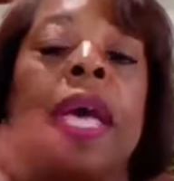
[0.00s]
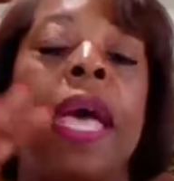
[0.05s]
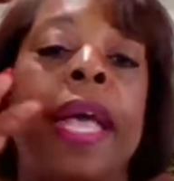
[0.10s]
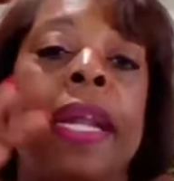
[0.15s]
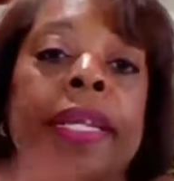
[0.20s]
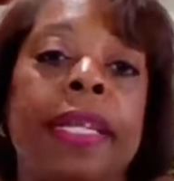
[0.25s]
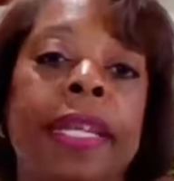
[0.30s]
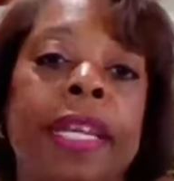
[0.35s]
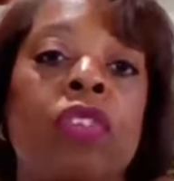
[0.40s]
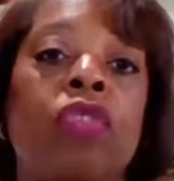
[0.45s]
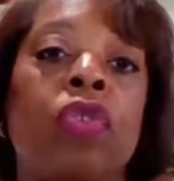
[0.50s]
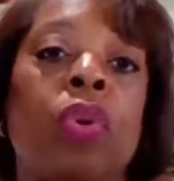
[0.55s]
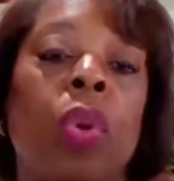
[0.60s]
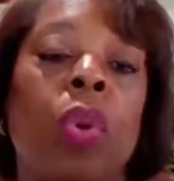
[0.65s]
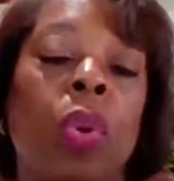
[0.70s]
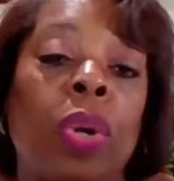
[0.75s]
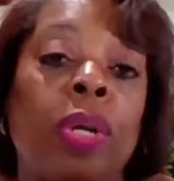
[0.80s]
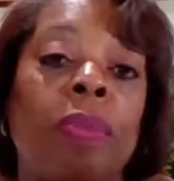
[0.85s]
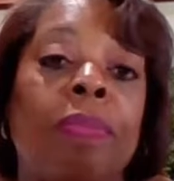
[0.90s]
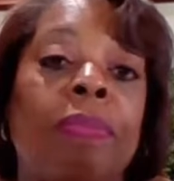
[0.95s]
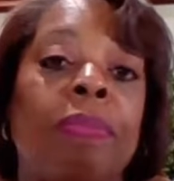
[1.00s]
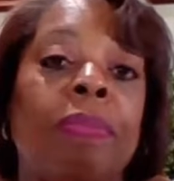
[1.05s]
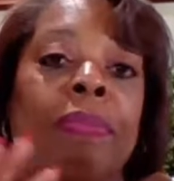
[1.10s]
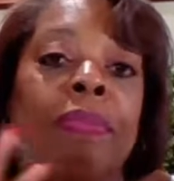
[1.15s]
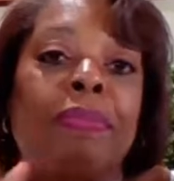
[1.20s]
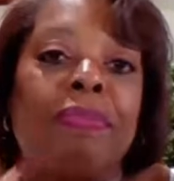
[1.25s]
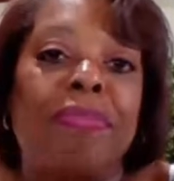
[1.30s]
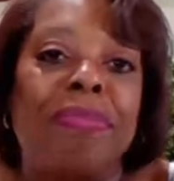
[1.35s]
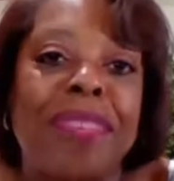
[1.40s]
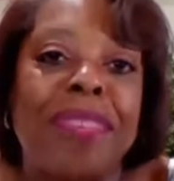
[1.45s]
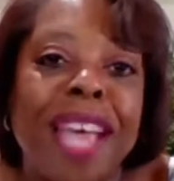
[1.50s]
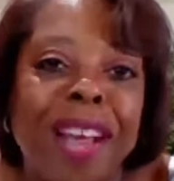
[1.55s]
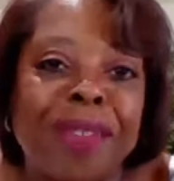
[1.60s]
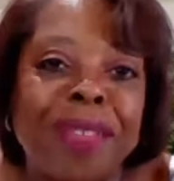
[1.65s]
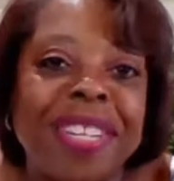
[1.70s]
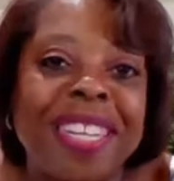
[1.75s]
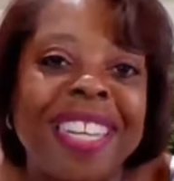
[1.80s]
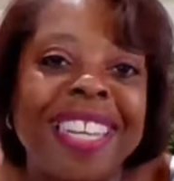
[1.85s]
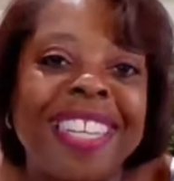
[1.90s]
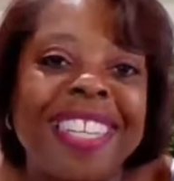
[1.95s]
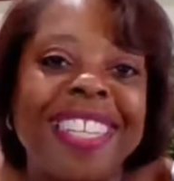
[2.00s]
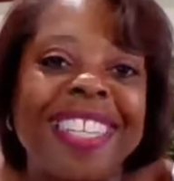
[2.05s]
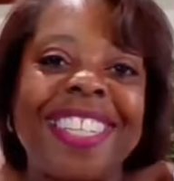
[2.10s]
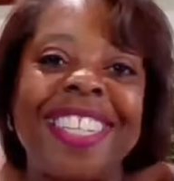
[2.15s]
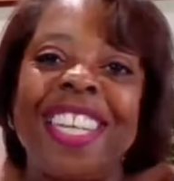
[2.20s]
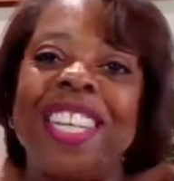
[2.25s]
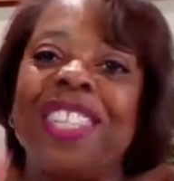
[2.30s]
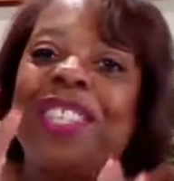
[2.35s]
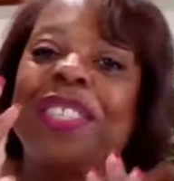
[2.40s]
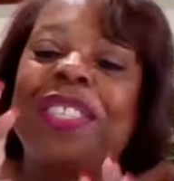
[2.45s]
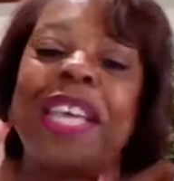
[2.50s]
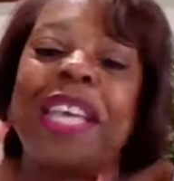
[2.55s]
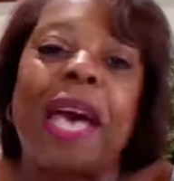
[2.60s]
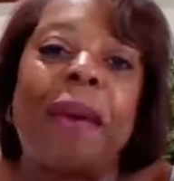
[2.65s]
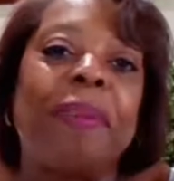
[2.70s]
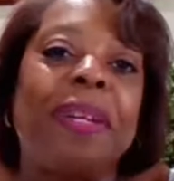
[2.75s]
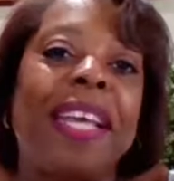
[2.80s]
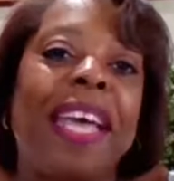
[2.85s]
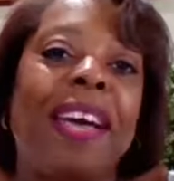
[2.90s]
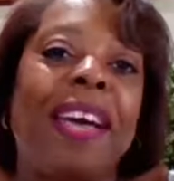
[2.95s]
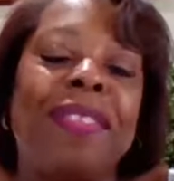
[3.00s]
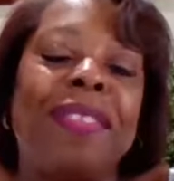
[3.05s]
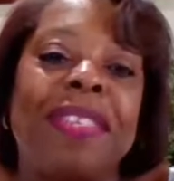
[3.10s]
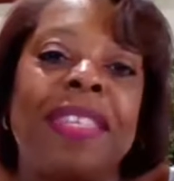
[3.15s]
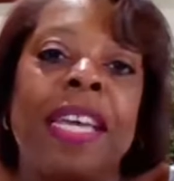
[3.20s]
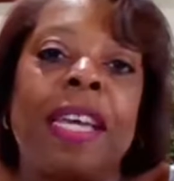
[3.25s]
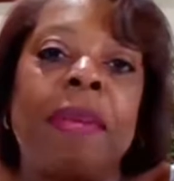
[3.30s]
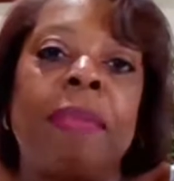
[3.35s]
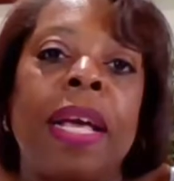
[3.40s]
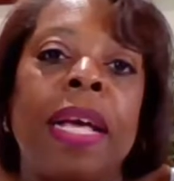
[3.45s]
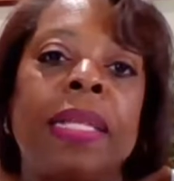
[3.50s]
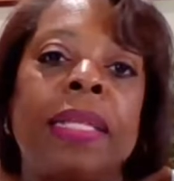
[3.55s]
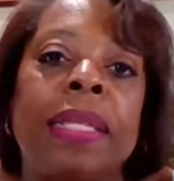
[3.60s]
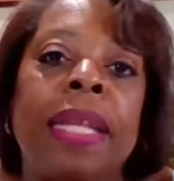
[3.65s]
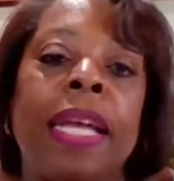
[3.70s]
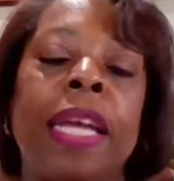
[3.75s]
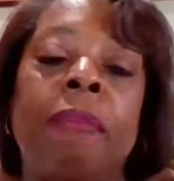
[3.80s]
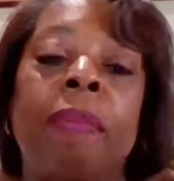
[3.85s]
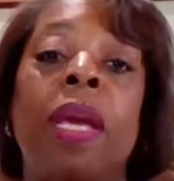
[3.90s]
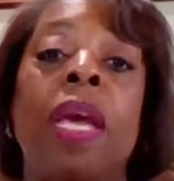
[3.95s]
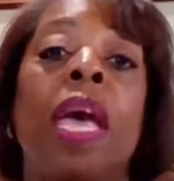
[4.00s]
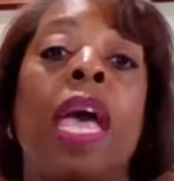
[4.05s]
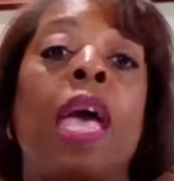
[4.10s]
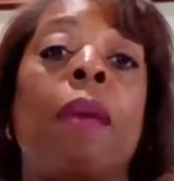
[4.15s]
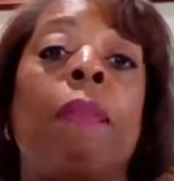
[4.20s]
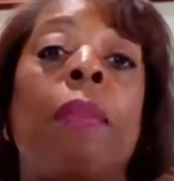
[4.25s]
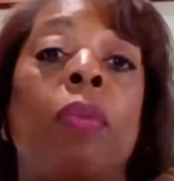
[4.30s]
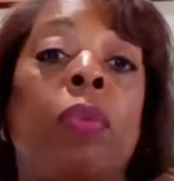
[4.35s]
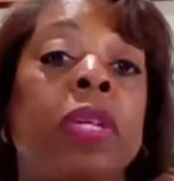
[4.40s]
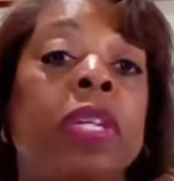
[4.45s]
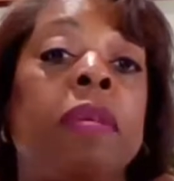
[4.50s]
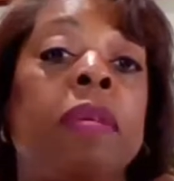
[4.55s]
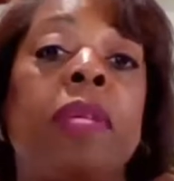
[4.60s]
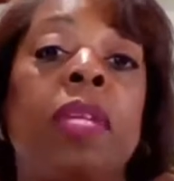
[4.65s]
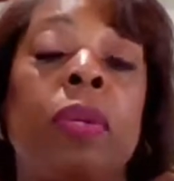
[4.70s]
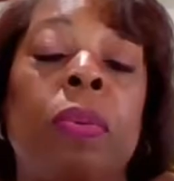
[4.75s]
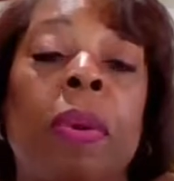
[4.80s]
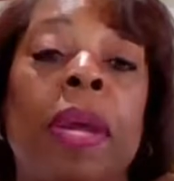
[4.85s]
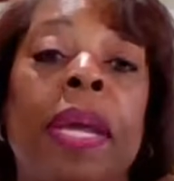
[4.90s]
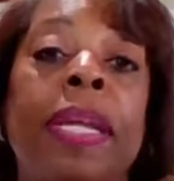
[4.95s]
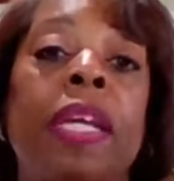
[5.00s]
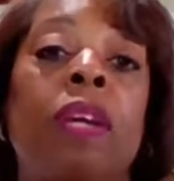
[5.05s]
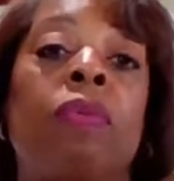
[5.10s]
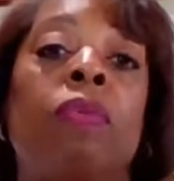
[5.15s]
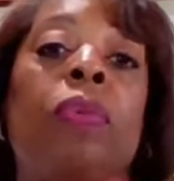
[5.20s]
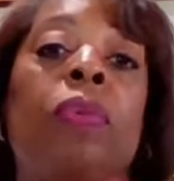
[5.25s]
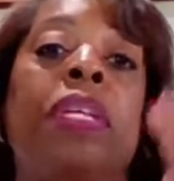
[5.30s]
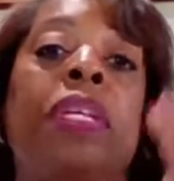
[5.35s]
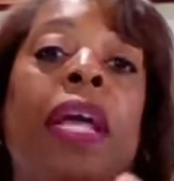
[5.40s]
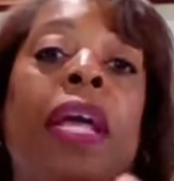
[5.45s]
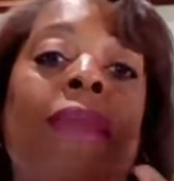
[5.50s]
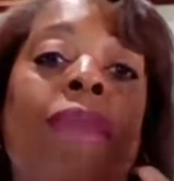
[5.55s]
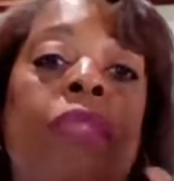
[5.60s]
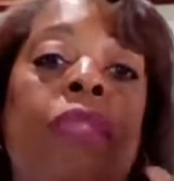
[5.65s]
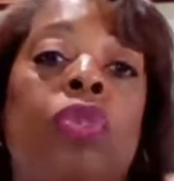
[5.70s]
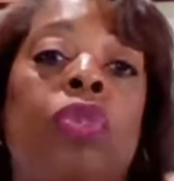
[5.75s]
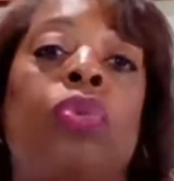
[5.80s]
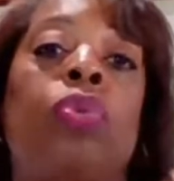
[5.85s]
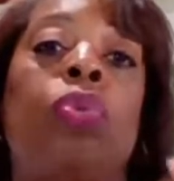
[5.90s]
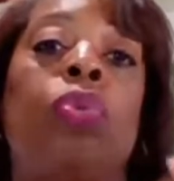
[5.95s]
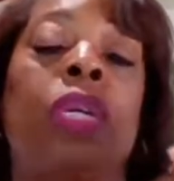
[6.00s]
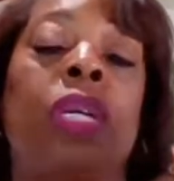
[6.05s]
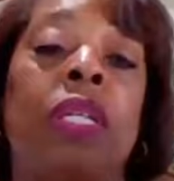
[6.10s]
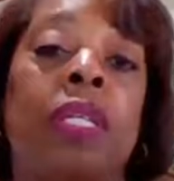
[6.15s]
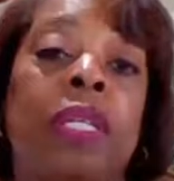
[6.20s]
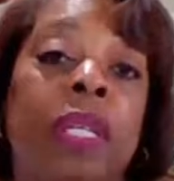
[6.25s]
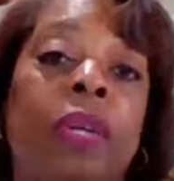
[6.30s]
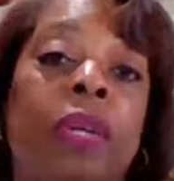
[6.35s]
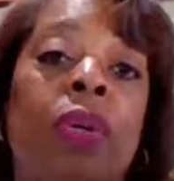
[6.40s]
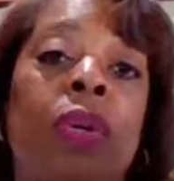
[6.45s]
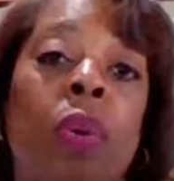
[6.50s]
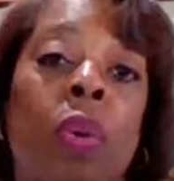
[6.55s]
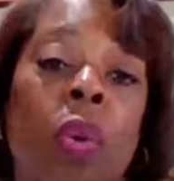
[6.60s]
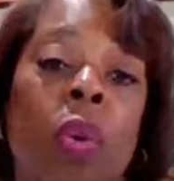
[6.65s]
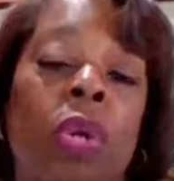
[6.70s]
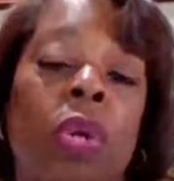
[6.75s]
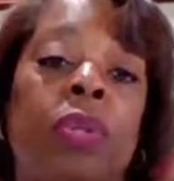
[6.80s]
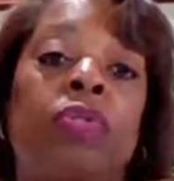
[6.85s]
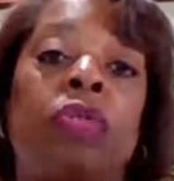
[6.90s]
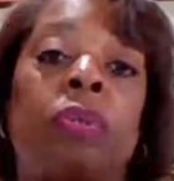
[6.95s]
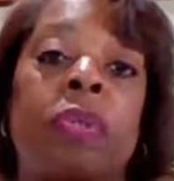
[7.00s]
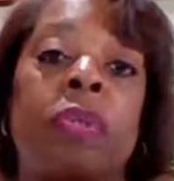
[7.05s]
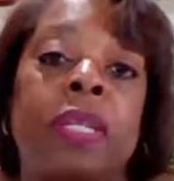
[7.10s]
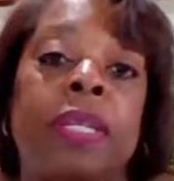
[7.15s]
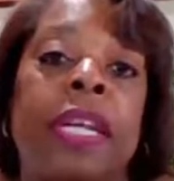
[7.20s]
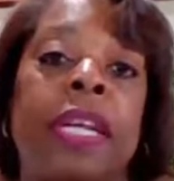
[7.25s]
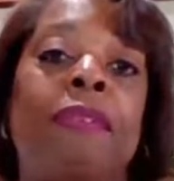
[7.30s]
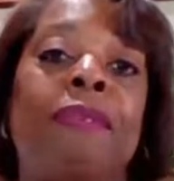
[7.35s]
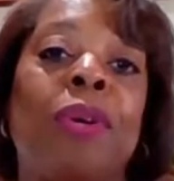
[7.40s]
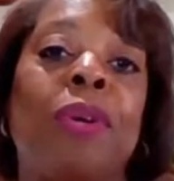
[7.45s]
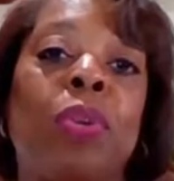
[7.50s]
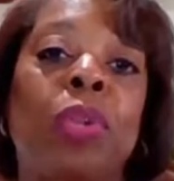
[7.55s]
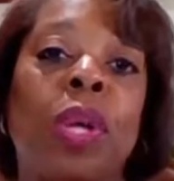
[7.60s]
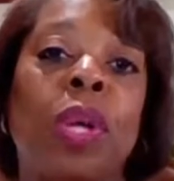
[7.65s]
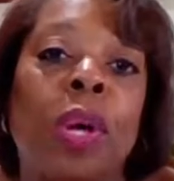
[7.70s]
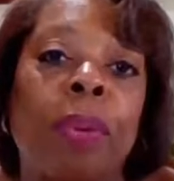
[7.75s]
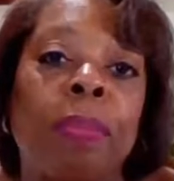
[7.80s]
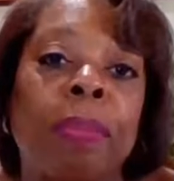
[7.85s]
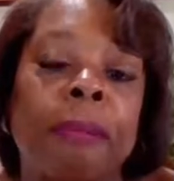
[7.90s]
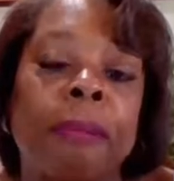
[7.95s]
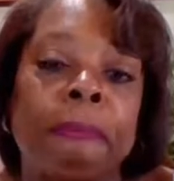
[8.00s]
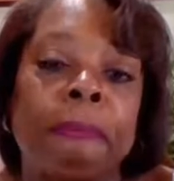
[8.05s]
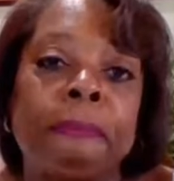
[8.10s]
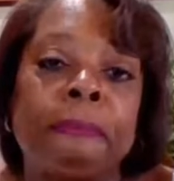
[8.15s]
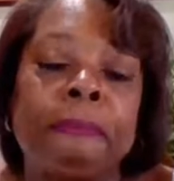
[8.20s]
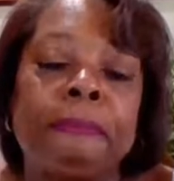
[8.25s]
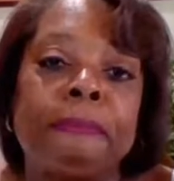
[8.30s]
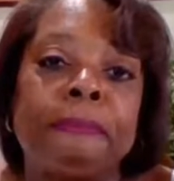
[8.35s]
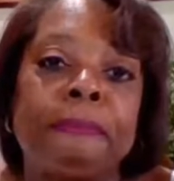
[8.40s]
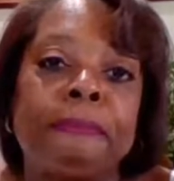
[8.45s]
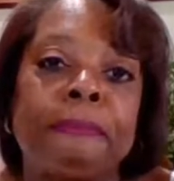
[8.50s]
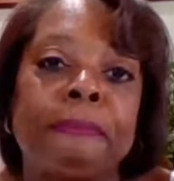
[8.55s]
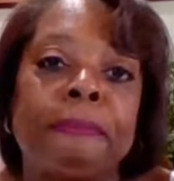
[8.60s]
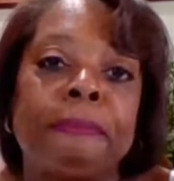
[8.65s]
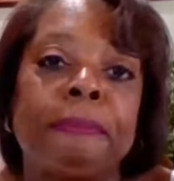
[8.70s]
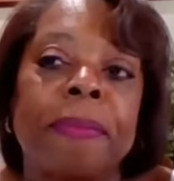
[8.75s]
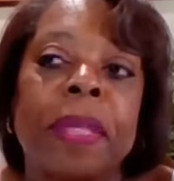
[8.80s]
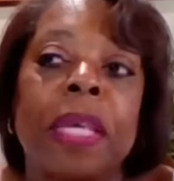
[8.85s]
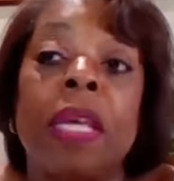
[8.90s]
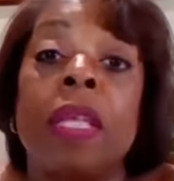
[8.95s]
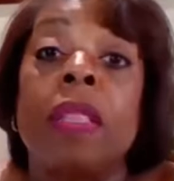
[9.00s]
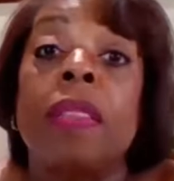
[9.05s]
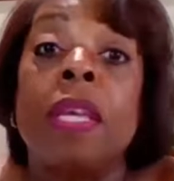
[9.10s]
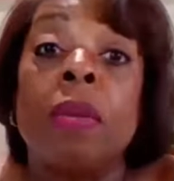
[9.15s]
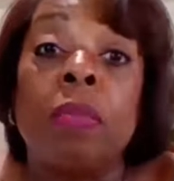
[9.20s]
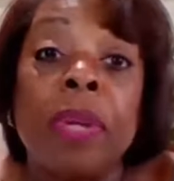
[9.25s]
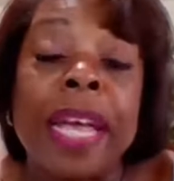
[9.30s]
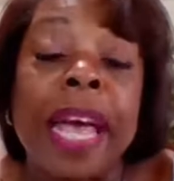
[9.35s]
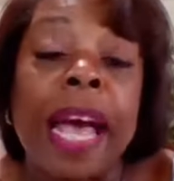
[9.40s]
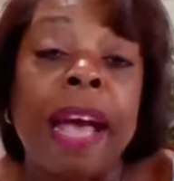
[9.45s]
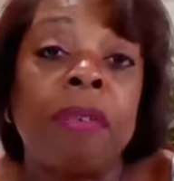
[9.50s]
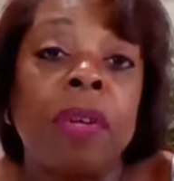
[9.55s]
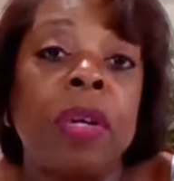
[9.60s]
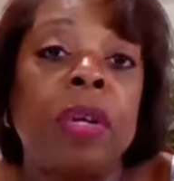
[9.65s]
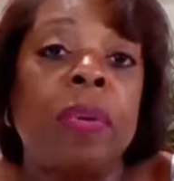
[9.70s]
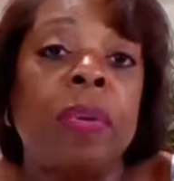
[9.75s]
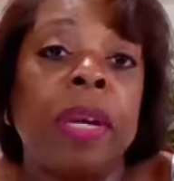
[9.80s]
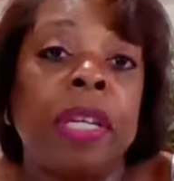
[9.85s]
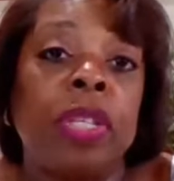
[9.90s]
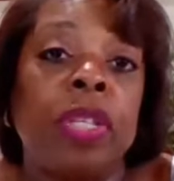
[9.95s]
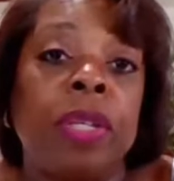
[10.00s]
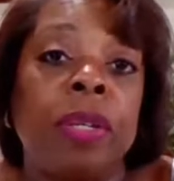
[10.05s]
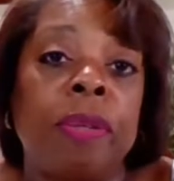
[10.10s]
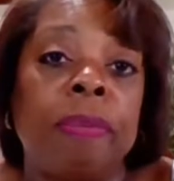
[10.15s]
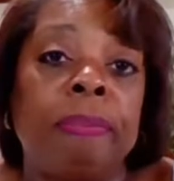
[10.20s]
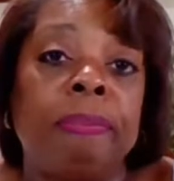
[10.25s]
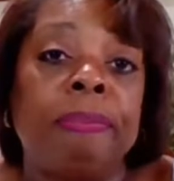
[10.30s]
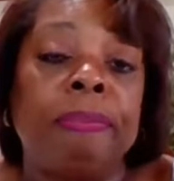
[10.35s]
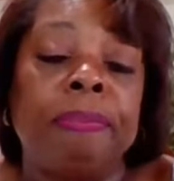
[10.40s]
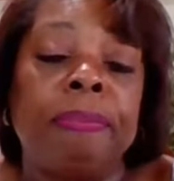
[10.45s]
and Kendra Horn. not related, just happen to have the same last name. But wouldn't it be great if we could have two Senator Horns from the state of Oklahoma? Then we have congressional.